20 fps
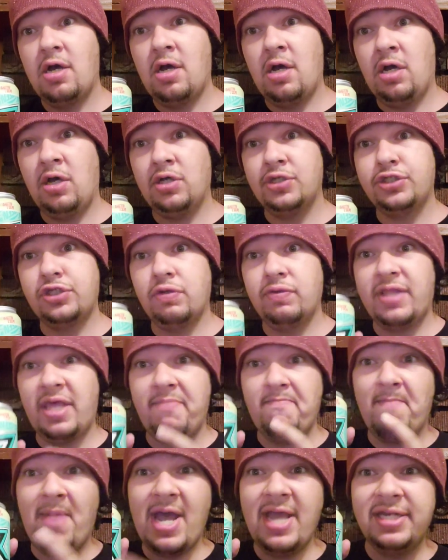Also, they
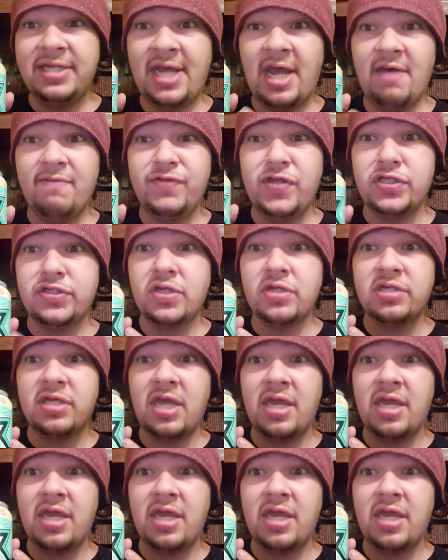might have these on